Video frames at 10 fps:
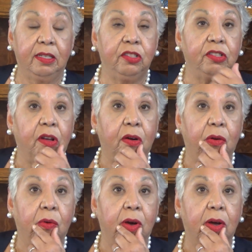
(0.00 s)

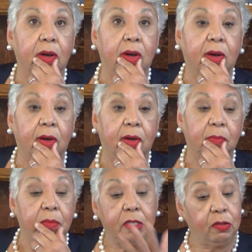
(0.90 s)
so
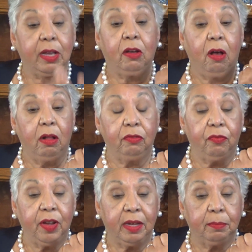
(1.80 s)
I called
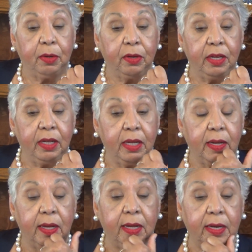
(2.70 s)
Frank Burney,
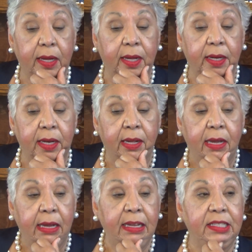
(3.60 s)
and
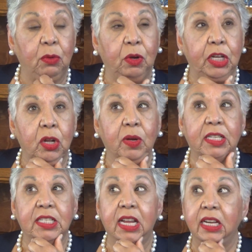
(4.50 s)
he said, well,
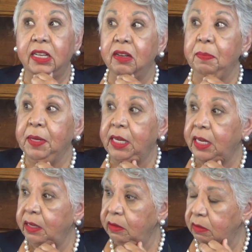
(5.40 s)
it's not going to
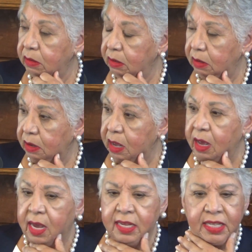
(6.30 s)
be
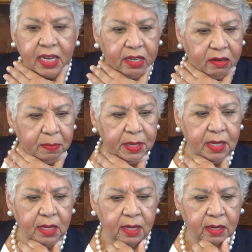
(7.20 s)

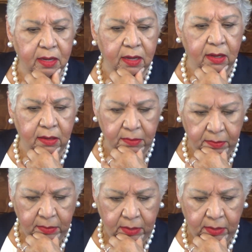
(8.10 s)
the